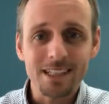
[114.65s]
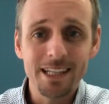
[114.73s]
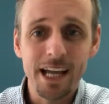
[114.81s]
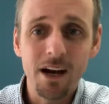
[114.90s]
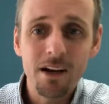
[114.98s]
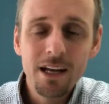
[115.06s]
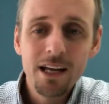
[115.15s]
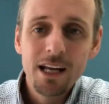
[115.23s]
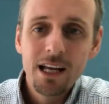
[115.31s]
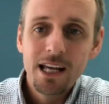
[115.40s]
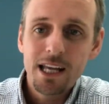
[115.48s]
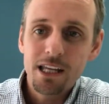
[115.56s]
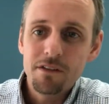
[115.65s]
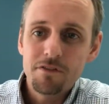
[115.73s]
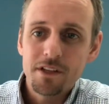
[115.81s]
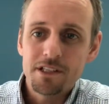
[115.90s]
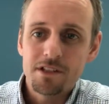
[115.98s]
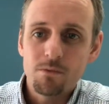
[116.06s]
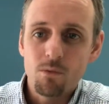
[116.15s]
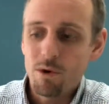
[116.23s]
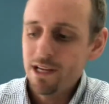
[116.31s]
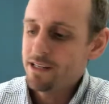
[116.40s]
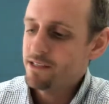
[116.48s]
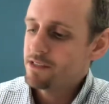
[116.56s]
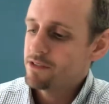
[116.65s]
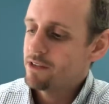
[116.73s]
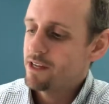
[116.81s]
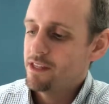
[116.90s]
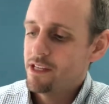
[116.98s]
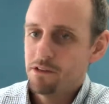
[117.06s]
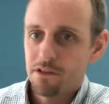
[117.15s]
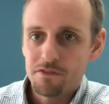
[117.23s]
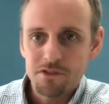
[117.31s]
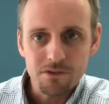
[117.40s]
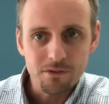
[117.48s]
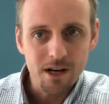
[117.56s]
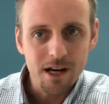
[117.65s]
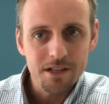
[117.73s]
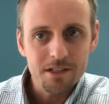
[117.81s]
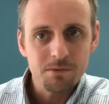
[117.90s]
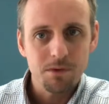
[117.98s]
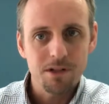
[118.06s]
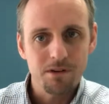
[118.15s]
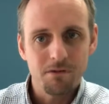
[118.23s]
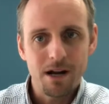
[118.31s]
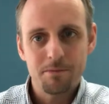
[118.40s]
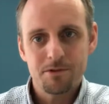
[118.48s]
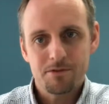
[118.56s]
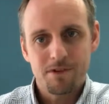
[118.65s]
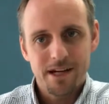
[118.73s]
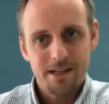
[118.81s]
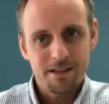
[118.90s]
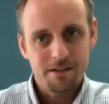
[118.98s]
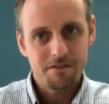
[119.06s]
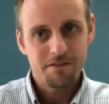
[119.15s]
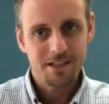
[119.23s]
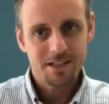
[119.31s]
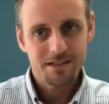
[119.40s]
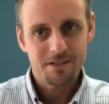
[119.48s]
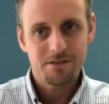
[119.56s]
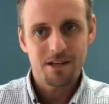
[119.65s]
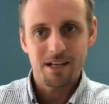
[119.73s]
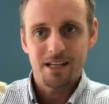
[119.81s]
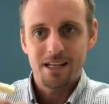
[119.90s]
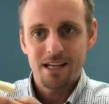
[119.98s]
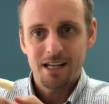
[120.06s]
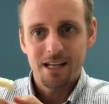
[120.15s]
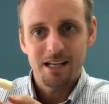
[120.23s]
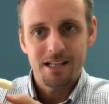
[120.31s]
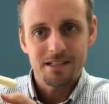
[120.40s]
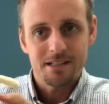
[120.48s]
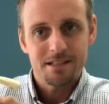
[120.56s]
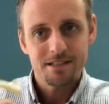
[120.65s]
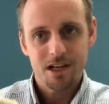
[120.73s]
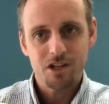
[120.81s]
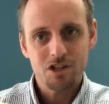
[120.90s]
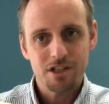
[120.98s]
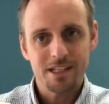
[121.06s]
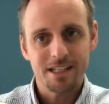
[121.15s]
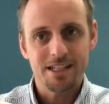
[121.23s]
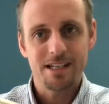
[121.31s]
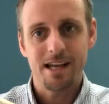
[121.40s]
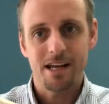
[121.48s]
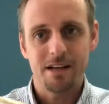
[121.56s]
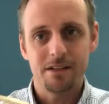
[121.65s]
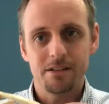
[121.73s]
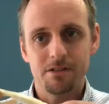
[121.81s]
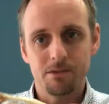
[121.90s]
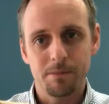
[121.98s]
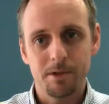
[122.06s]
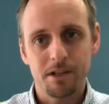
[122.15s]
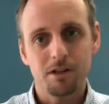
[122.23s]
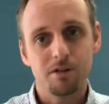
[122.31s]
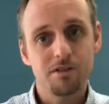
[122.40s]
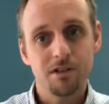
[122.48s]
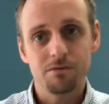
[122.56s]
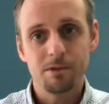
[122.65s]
Now, if there's some weakness around there, if serratus, one that wraps around like fingers around here, isn't suctioning it down and gripping it onto your